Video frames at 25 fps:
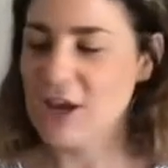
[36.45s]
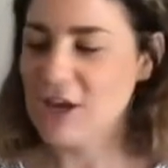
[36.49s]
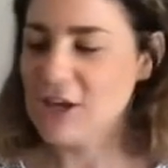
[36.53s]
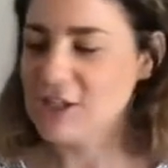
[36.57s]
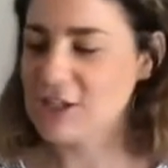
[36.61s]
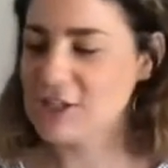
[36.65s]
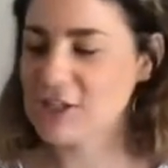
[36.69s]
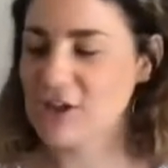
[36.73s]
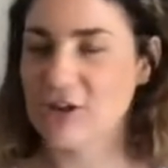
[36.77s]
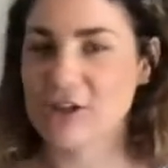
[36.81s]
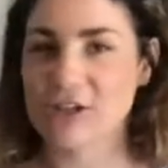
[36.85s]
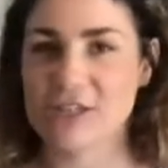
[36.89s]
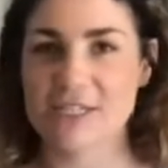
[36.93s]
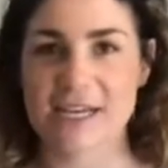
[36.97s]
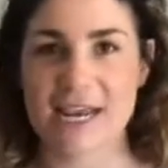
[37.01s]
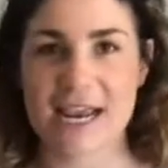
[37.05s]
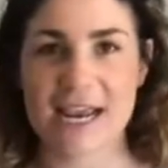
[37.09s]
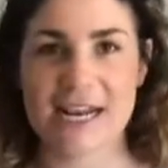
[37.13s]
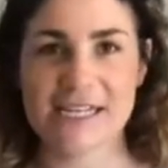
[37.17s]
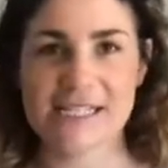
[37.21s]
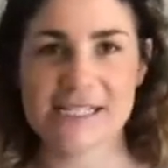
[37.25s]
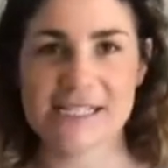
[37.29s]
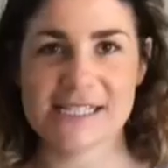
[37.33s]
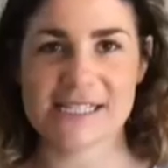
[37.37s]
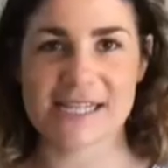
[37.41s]
So to get
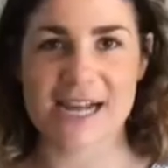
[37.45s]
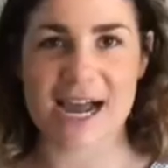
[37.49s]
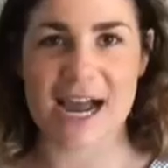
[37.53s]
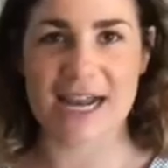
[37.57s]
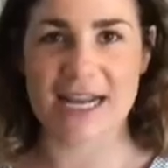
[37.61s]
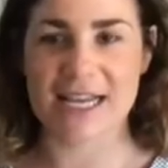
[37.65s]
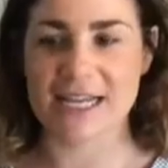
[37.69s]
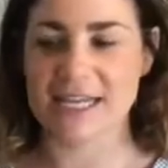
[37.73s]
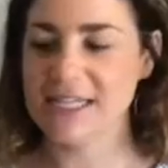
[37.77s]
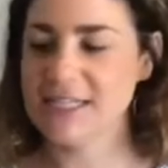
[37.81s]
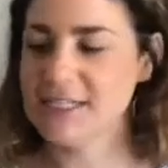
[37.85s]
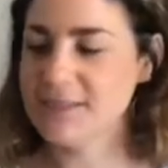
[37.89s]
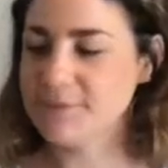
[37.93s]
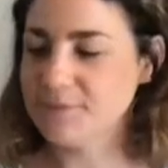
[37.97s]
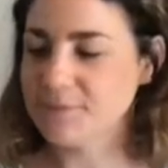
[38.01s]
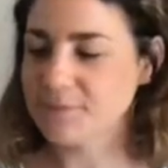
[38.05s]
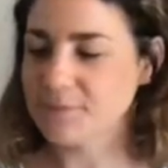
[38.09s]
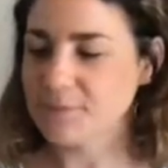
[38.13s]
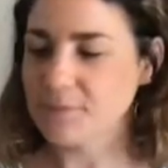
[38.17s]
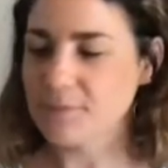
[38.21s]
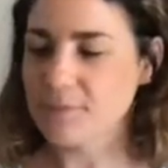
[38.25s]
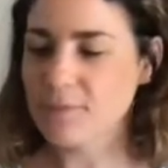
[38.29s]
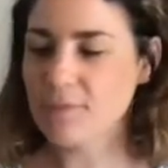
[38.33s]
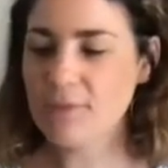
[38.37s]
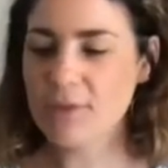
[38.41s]
us started,
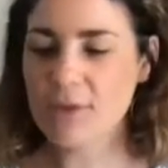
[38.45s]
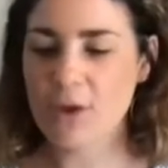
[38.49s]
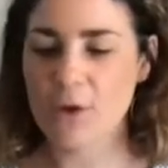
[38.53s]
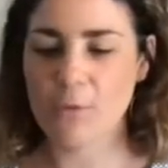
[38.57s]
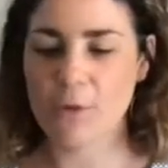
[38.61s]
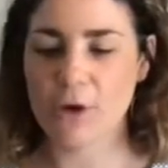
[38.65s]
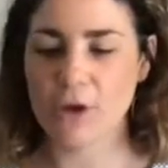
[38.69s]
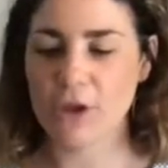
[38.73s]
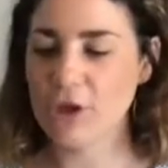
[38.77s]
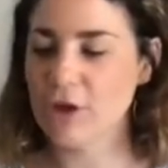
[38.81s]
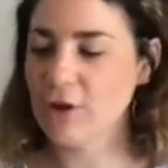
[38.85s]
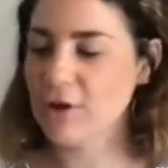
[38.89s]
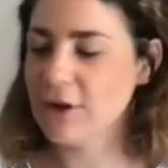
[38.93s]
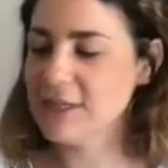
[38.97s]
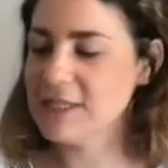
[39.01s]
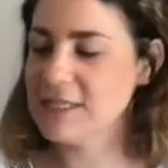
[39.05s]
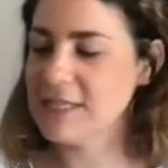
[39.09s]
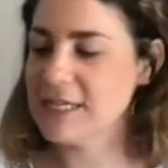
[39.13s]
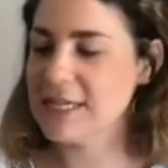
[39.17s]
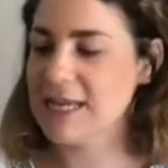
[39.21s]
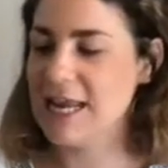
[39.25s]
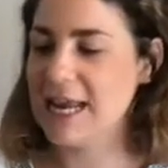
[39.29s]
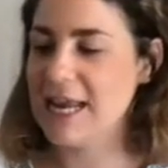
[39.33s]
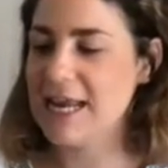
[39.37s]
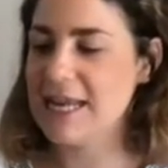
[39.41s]
what you're going
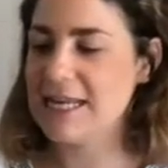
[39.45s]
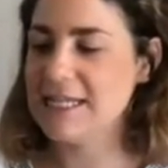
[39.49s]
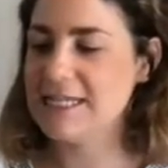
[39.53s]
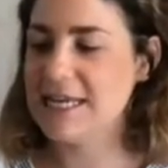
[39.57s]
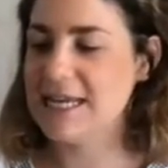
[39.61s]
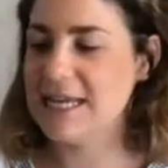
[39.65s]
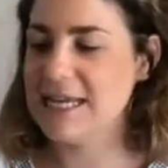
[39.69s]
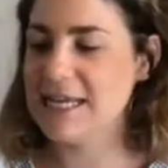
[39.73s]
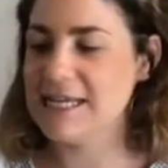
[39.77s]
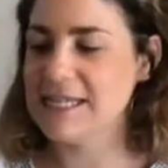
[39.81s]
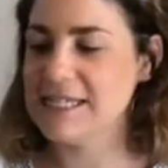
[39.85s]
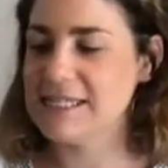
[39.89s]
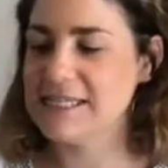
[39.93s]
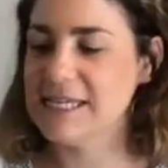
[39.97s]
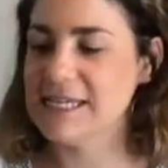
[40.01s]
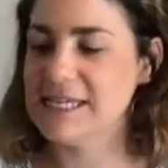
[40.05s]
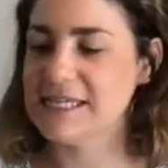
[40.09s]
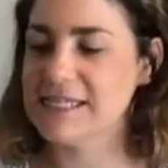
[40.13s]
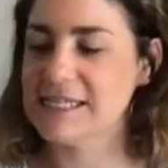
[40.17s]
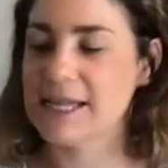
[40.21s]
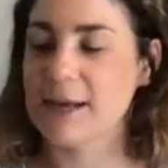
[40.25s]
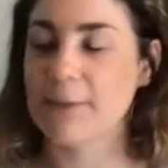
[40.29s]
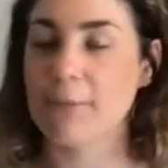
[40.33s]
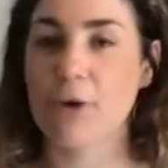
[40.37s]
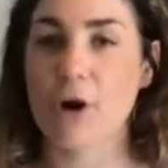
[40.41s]
to need is
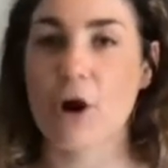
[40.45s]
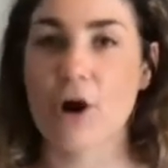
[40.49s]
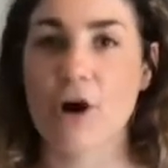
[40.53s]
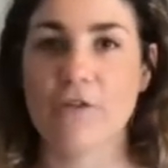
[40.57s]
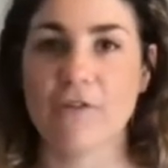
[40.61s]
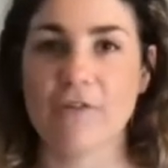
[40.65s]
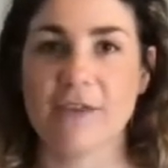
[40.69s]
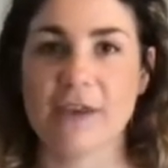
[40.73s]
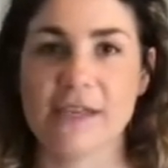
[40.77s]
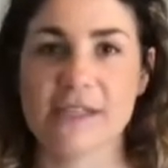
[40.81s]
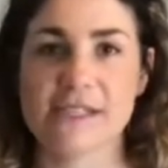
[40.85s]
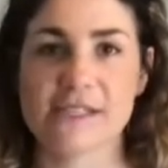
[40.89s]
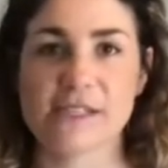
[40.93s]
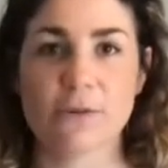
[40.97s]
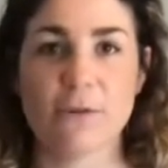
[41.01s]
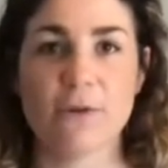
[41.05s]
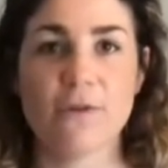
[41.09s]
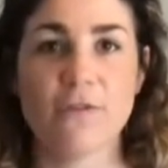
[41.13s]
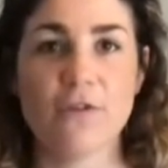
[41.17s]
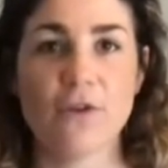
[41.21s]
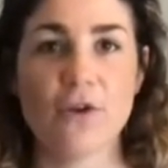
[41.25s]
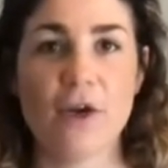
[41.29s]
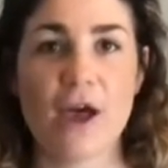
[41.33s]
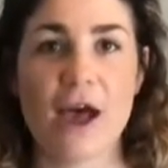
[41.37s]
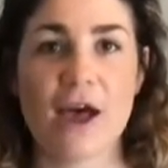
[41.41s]
some coffee. So
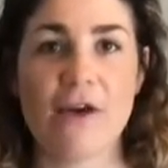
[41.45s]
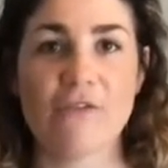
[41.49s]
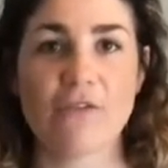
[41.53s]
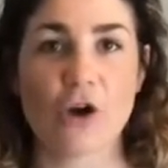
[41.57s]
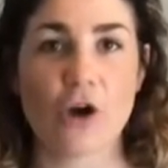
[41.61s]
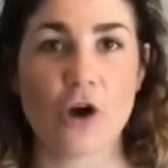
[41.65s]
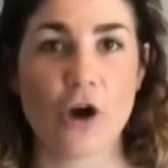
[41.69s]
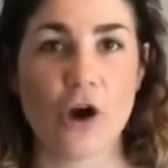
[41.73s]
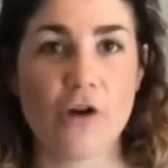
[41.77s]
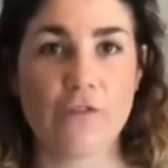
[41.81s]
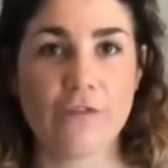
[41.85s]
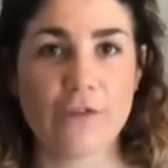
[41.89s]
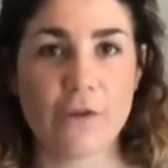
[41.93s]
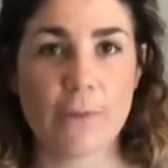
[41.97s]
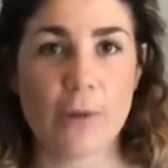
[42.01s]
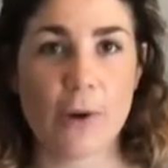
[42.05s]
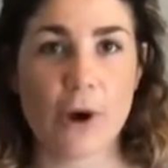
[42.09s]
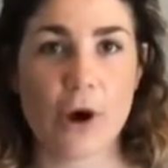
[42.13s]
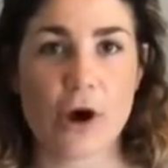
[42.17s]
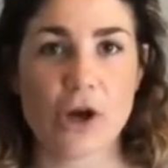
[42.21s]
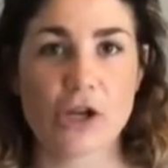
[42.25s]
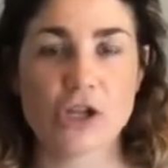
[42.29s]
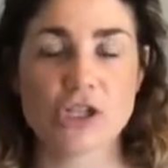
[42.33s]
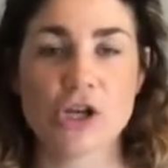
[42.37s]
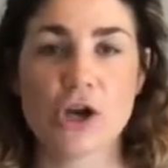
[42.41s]
if you have a coffee
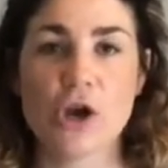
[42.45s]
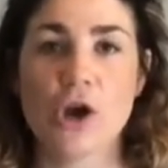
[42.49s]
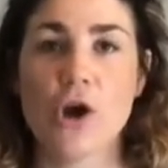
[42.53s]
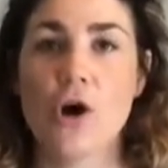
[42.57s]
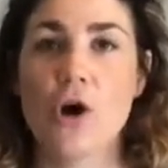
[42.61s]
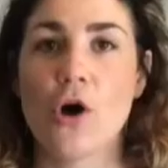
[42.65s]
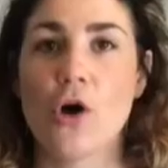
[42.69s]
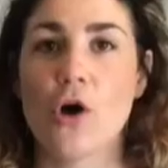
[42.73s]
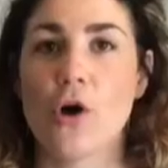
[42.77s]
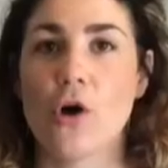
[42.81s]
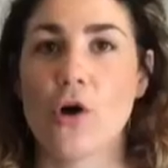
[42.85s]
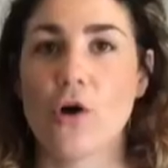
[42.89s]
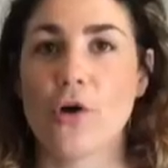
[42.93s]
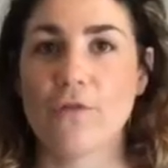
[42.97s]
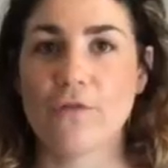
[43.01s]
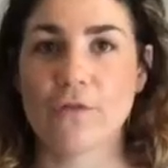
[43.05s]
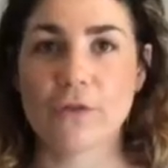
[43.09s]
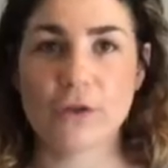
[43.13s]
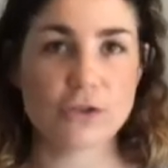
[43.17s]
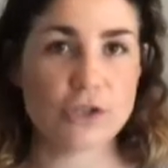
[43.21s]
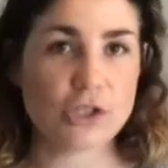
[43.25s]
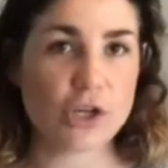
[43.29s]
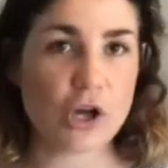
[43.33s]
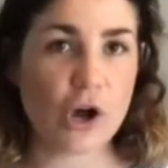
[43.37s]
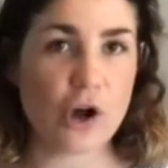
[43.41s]
pot or
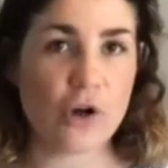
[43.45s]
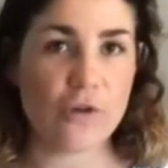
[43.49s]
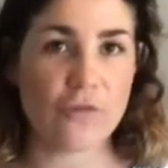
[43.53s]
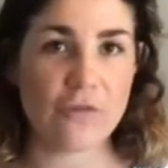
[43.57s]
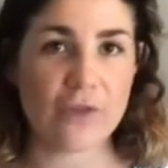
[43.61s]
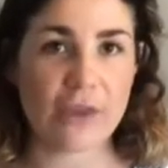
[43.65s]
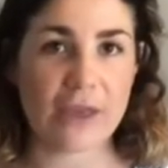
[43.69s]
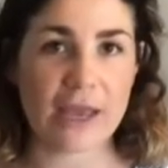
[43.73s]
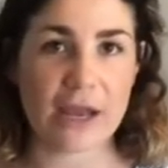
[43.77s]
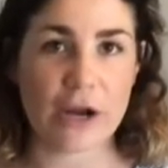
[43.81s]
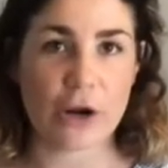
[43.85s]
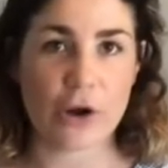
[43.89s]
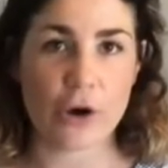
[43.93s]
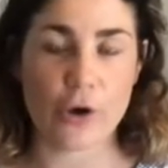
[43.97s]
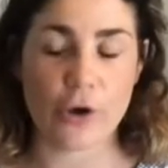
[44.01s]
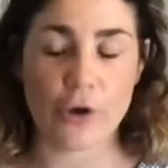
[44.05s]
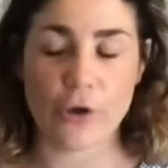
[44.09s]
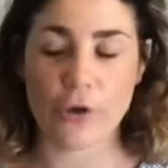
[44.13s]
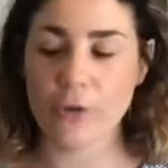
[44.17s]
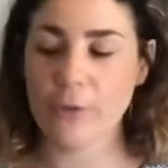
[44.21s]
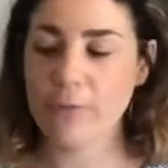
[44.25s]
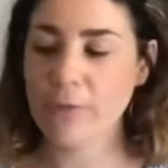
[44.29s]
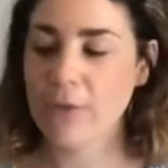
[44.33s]
filter coffee at home,